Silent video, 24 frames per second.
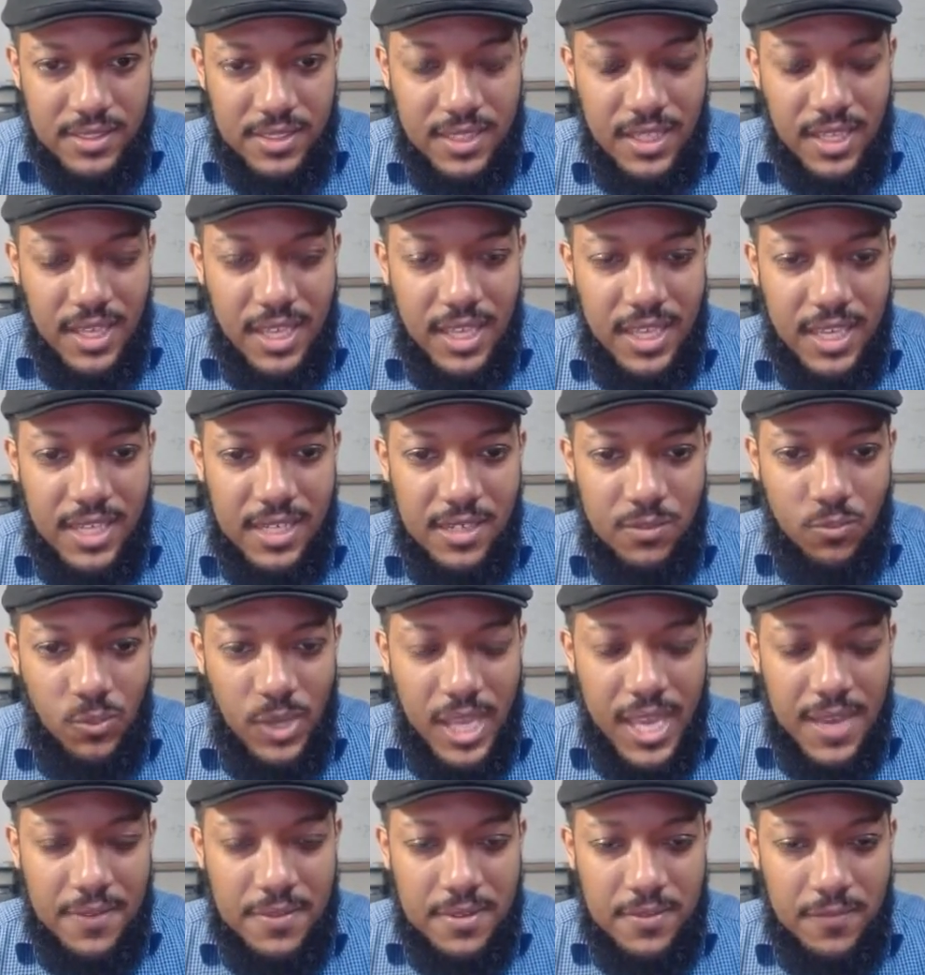and we
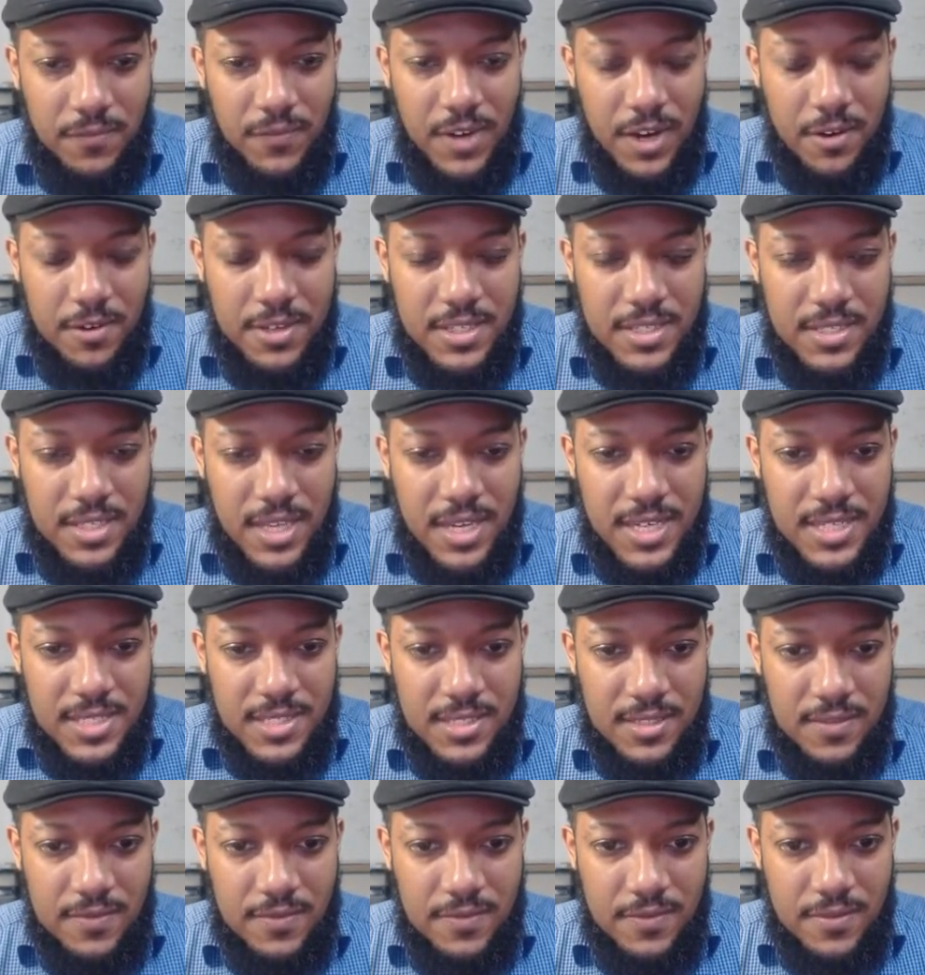have the various sizes
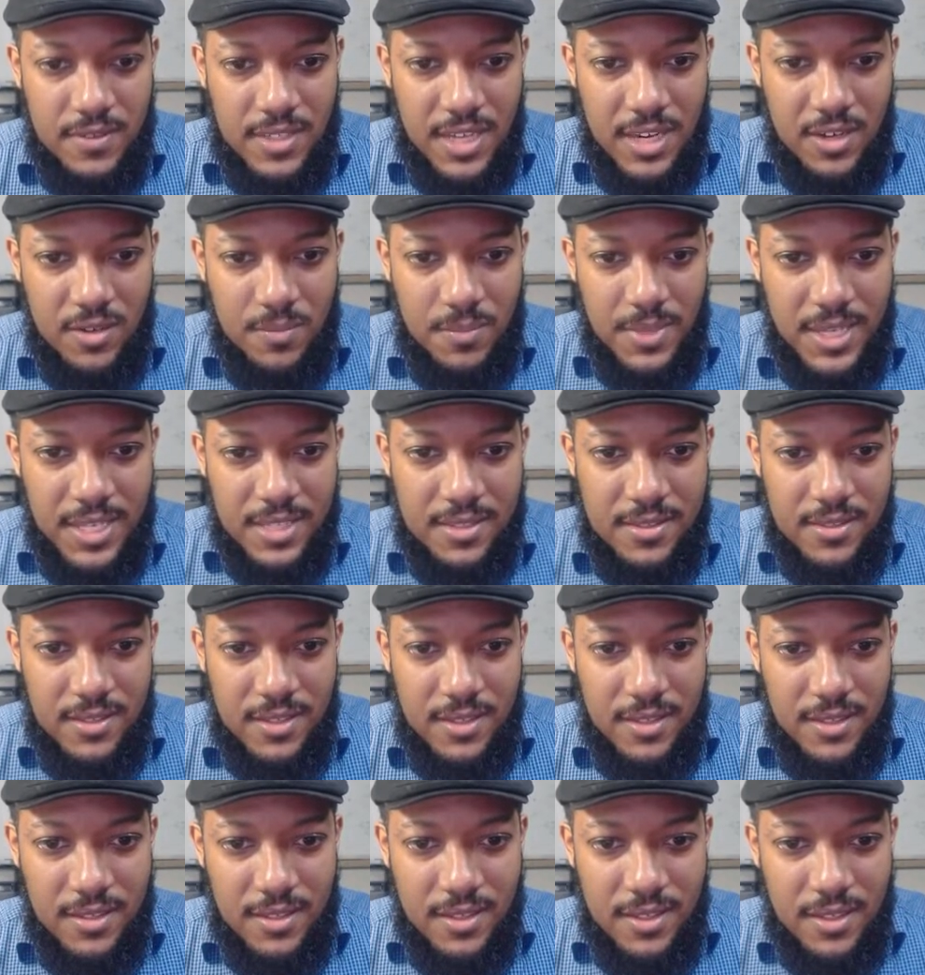of standard beds
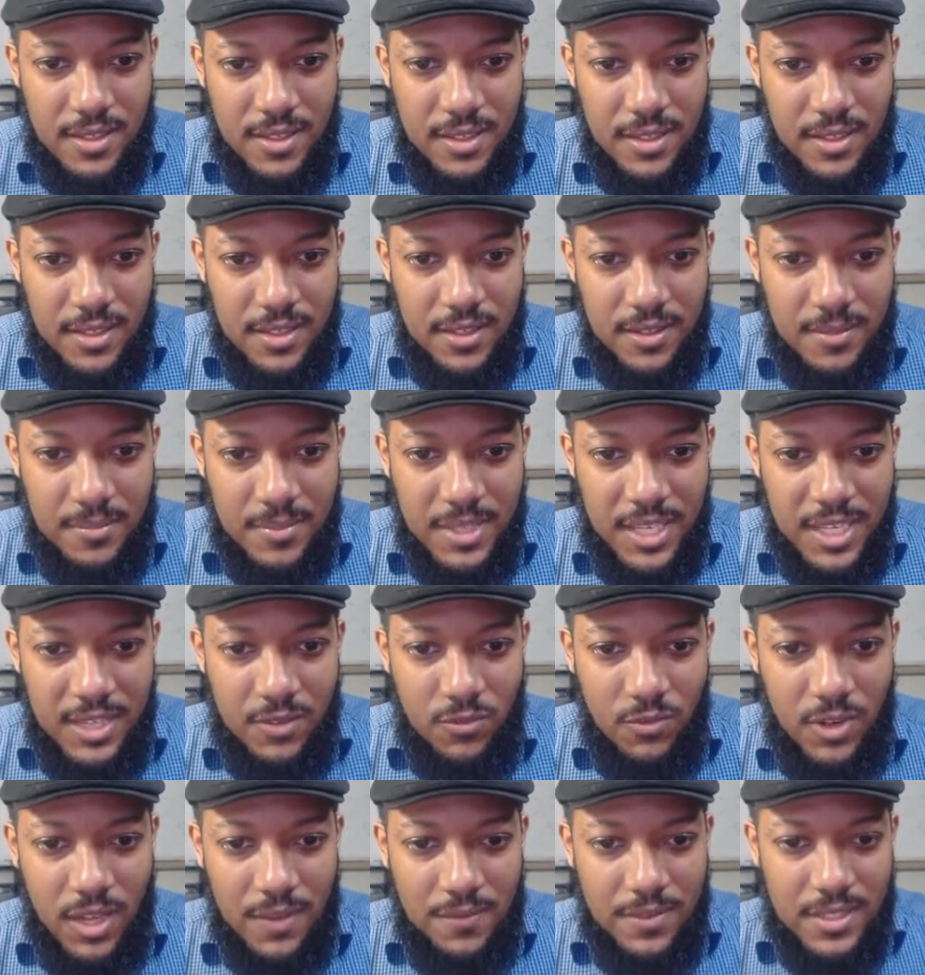in
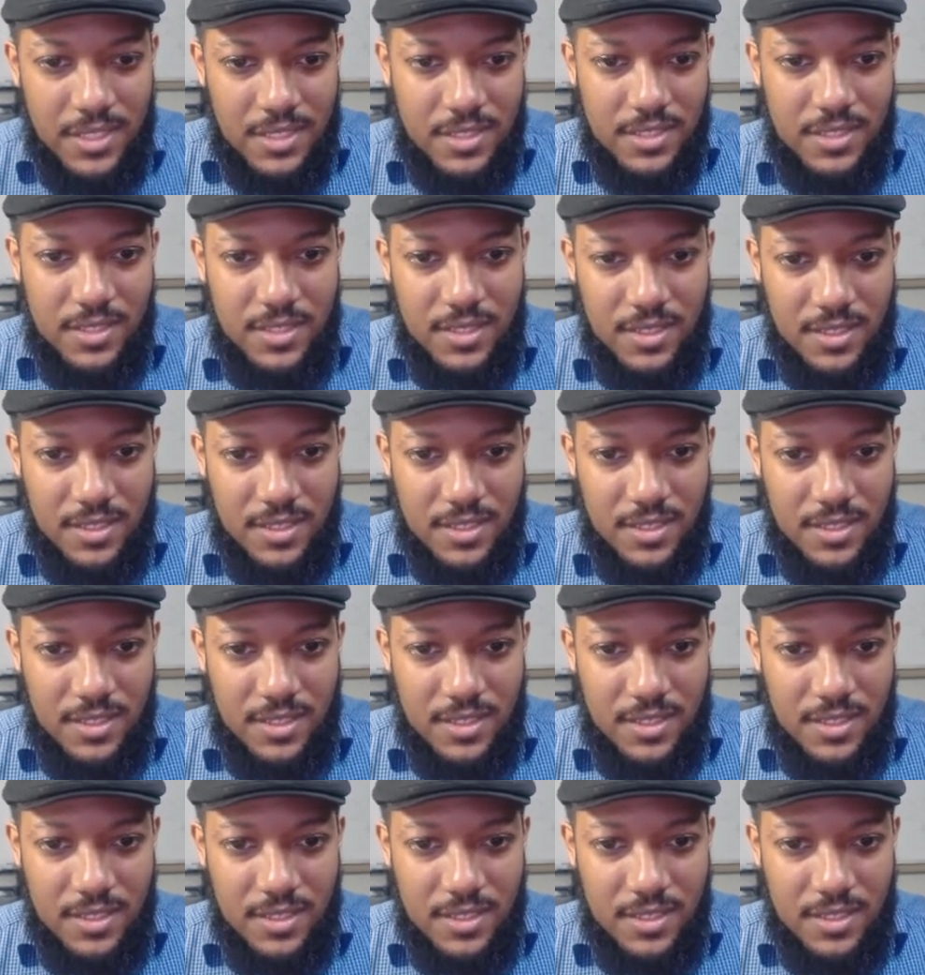Revit.